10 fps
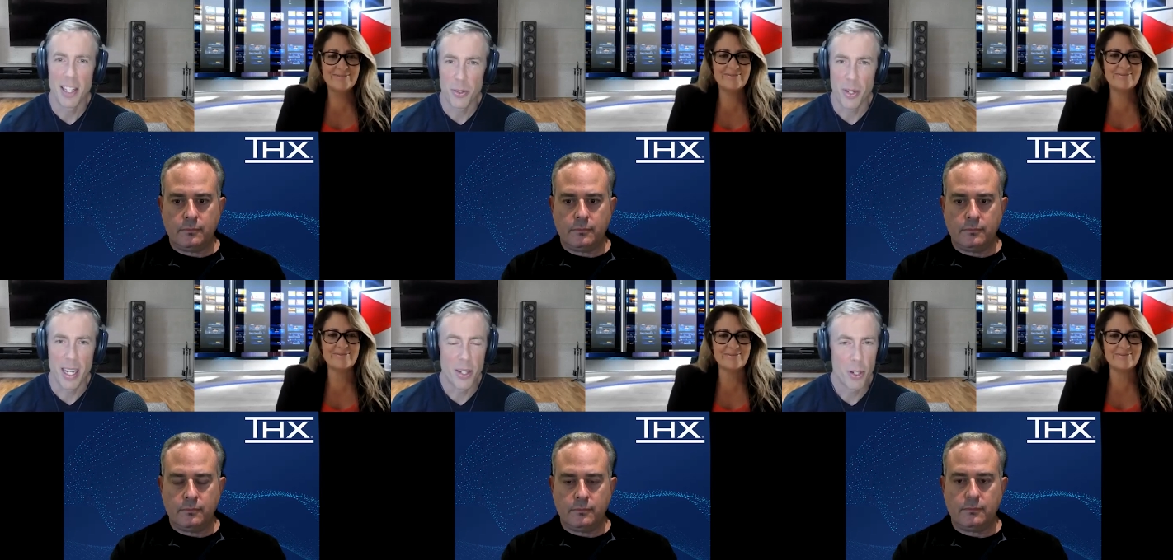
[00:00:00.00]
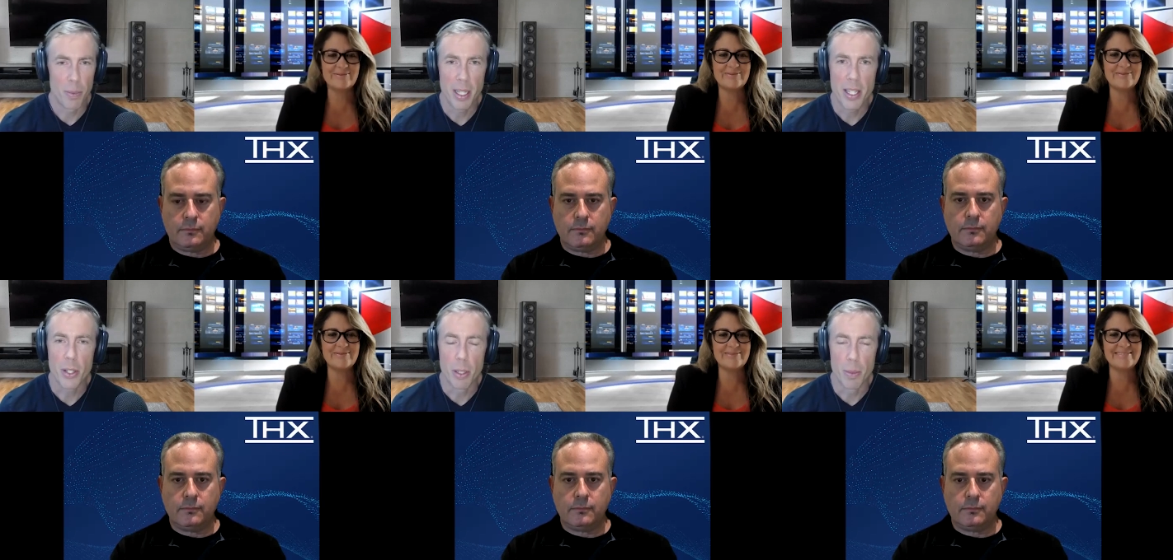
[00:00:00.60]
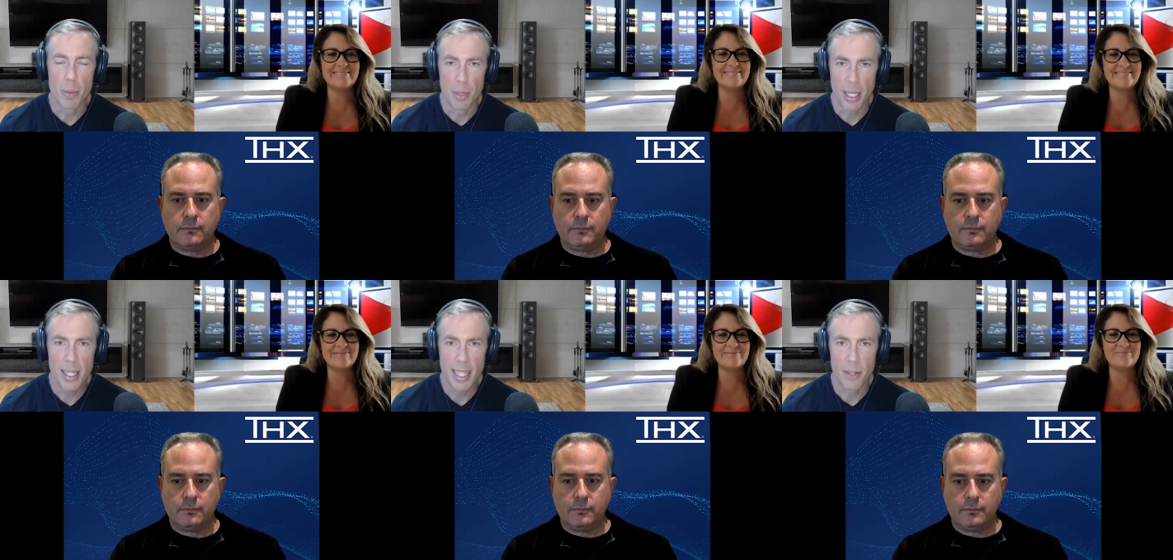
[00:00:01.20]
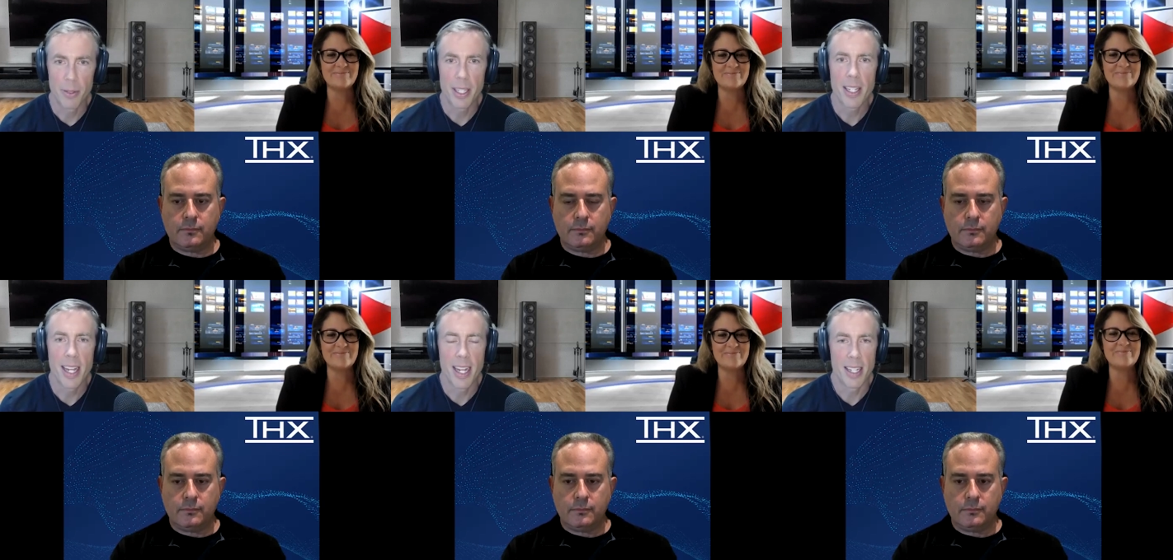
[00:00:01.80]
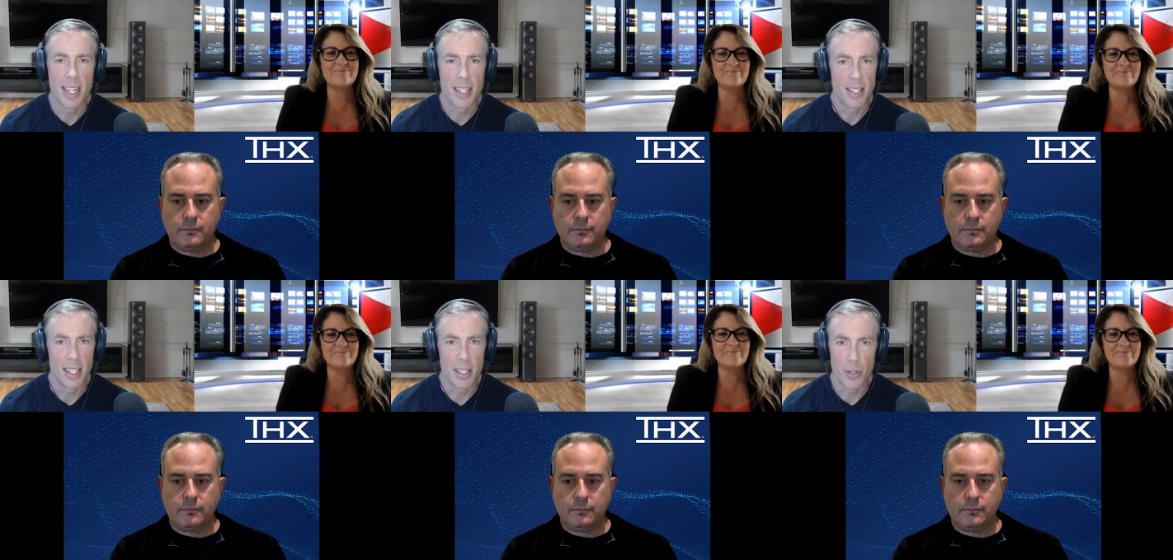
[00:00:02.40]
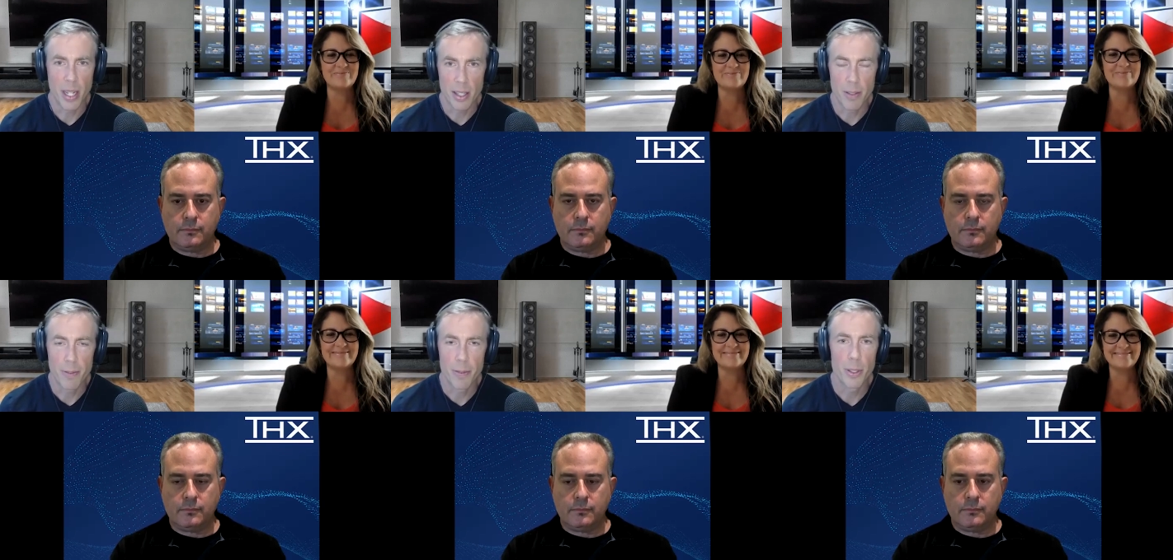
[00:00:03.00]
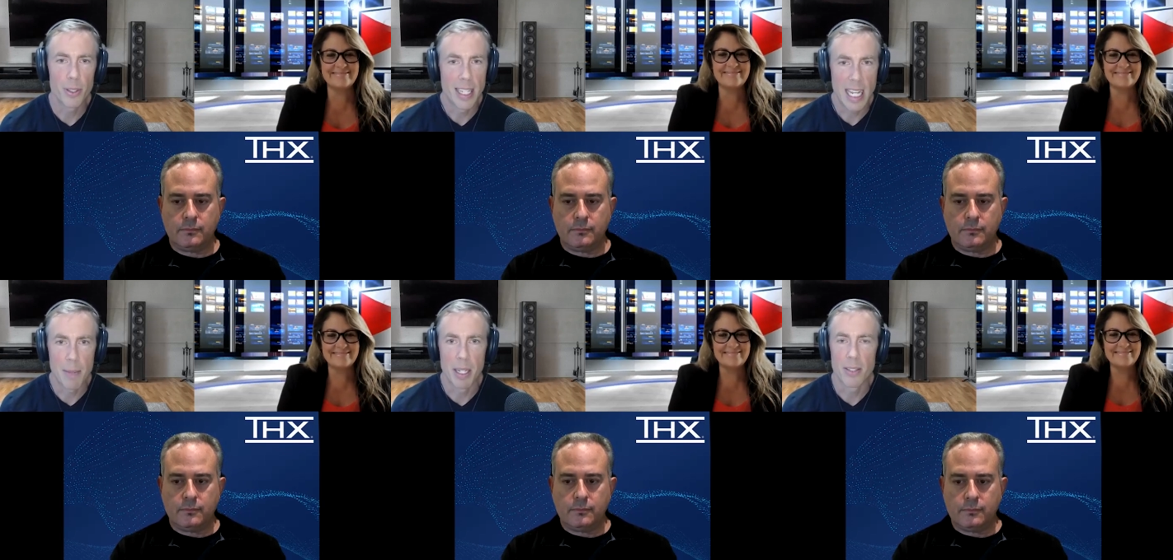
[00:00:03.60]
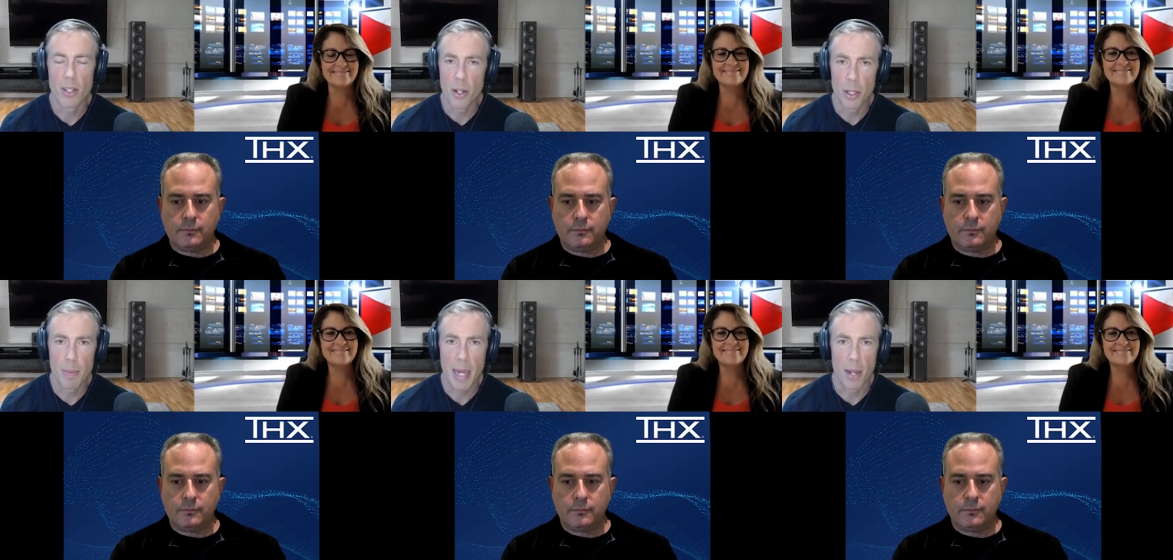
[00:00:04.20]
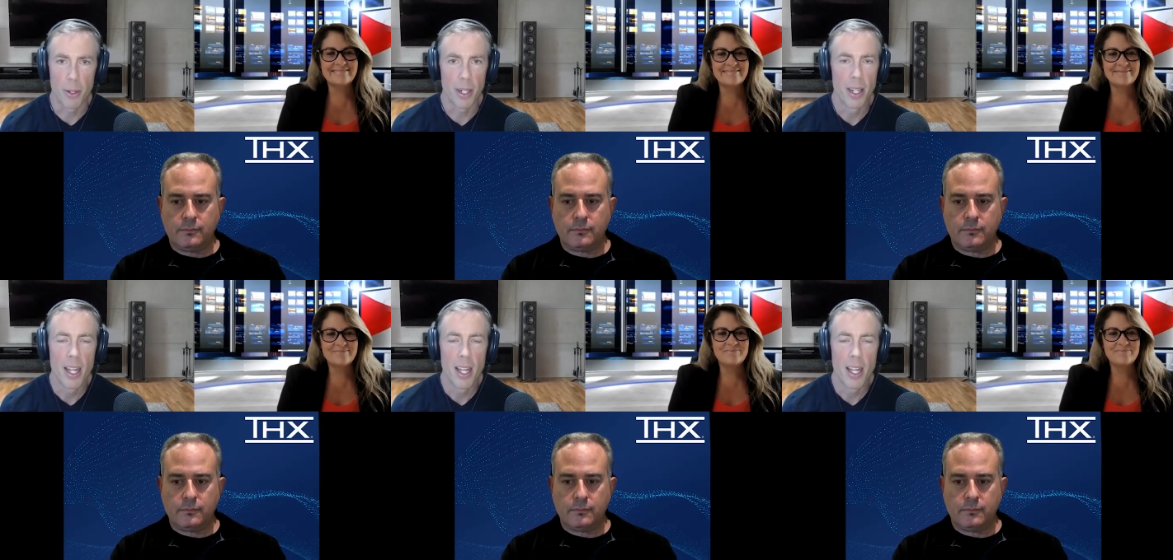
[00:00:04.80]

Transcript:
Speaker 1: That's right. AAA, you can play it loudly and and uh, you'll get the full dynamics, all the power.